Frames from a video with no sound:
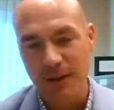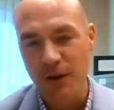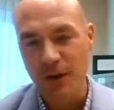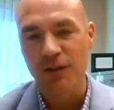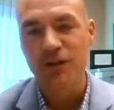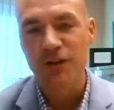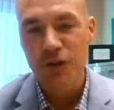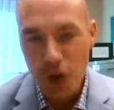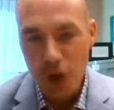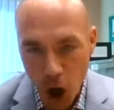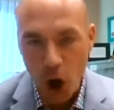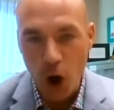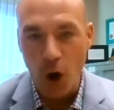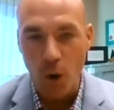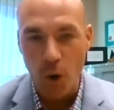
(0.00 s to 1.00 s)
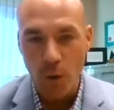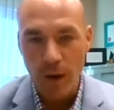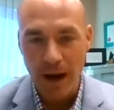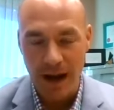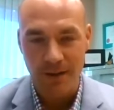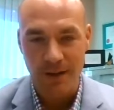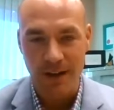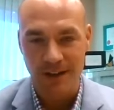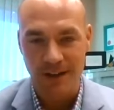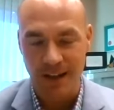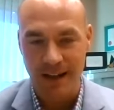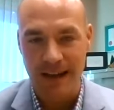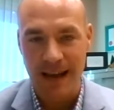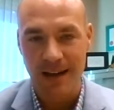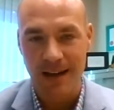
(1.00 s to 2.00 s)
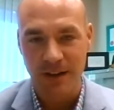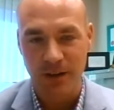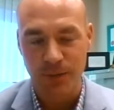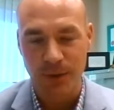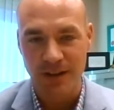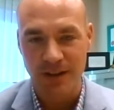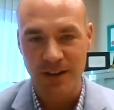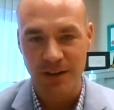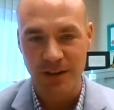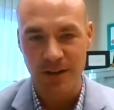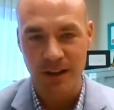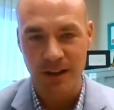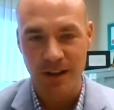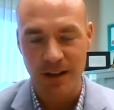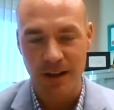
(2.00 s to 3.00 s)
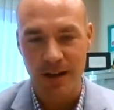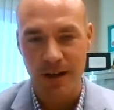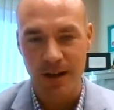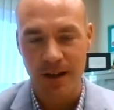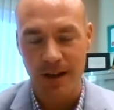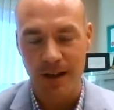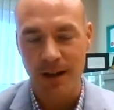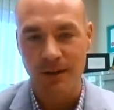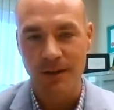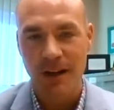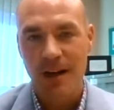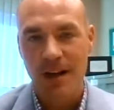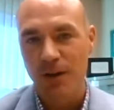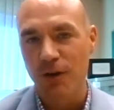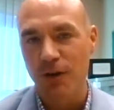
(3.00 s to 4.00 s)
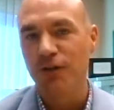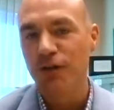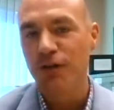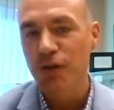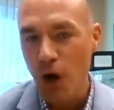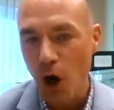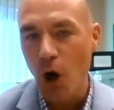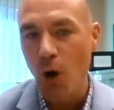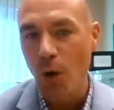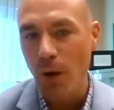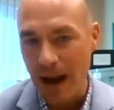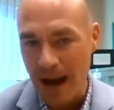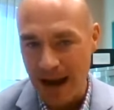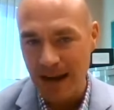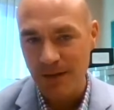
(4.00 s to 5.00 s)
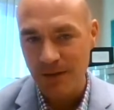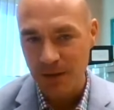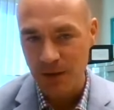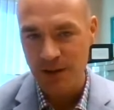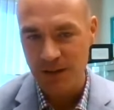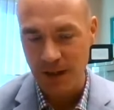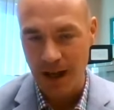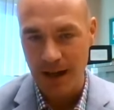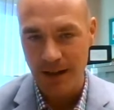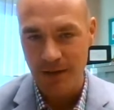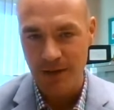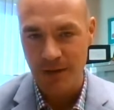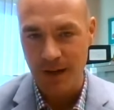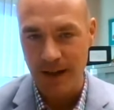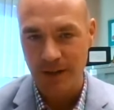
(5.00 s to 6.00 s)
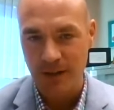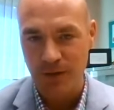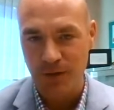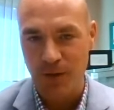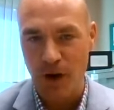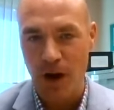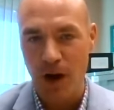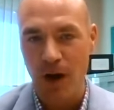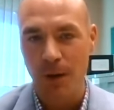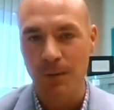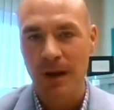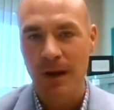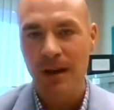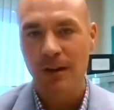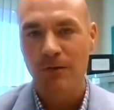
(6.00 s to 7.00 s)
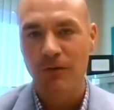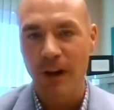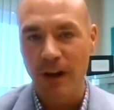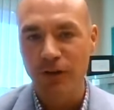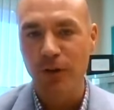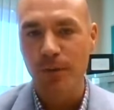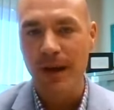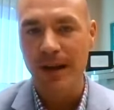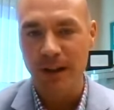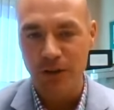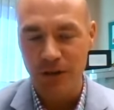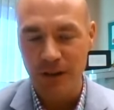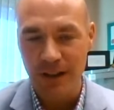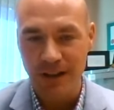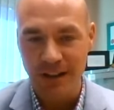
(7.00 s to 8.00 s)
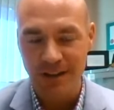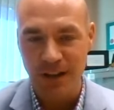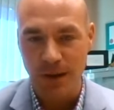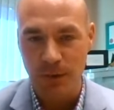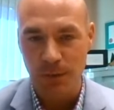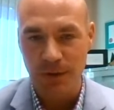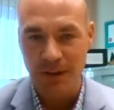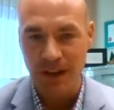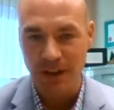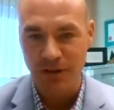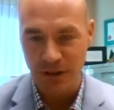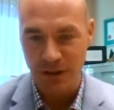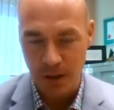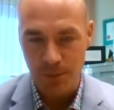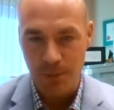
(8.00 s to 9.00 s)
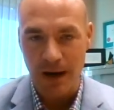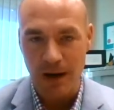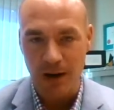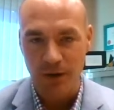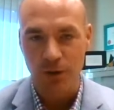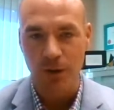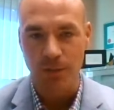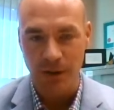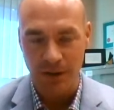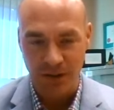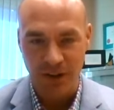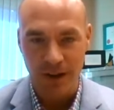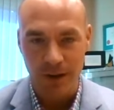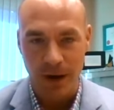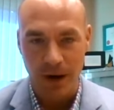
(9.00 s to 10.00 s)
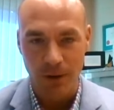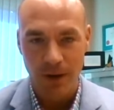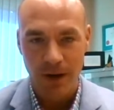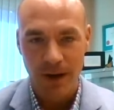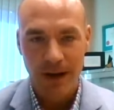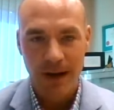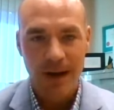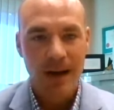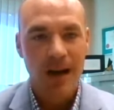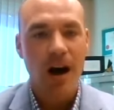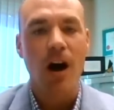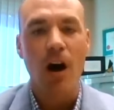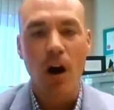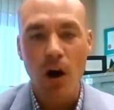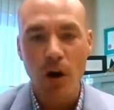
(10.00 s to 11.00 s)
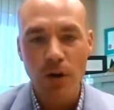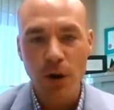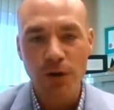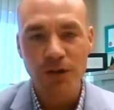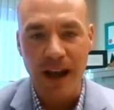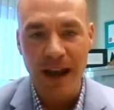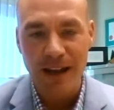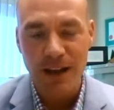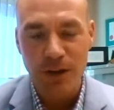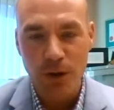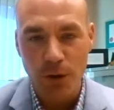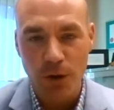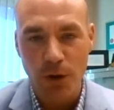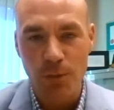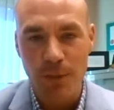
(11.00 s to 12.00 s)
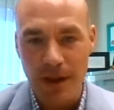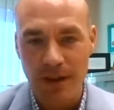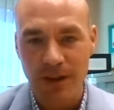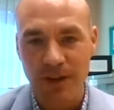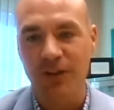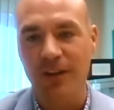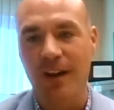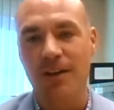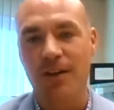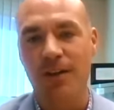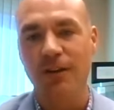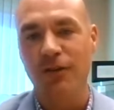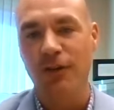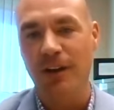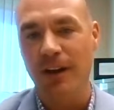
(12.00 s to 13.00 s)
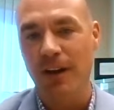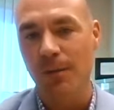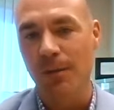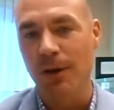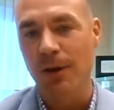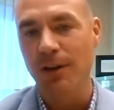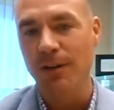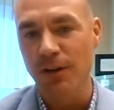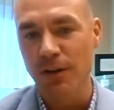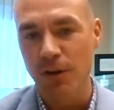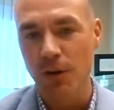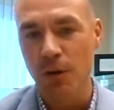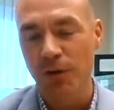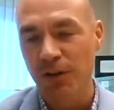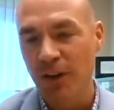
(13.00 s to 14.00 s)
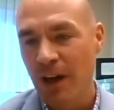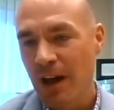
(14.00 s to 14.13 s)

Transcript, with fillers: there's no evidence, and I can't express this uh, uh, enough. There's no adverse side effects from regimented creatine supplementation compared to a placebo. All those anecdotal myths and things you hear about in the news